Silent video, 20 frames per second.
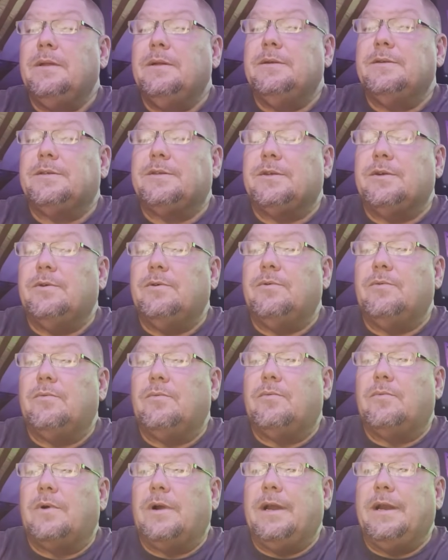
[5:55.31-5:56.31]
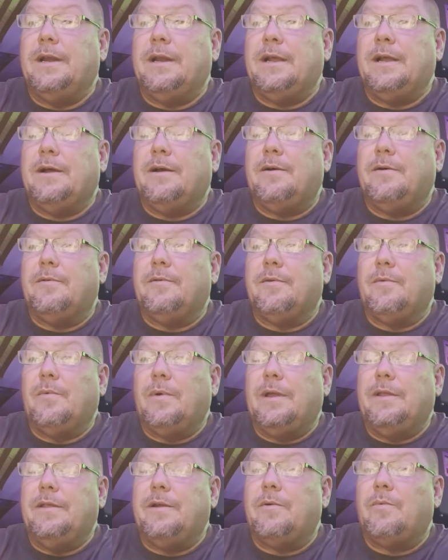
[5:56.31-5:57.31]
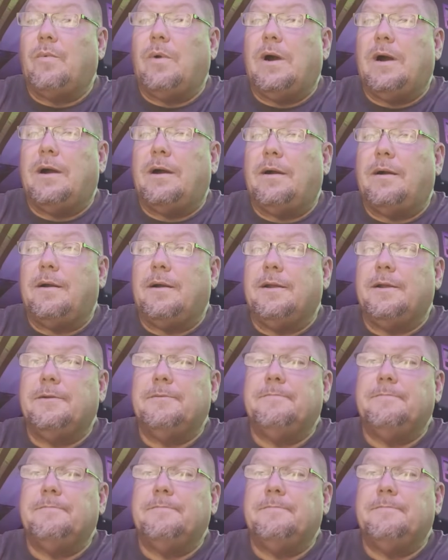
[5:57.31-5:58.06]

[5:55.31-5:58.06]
So right now, the way they're wired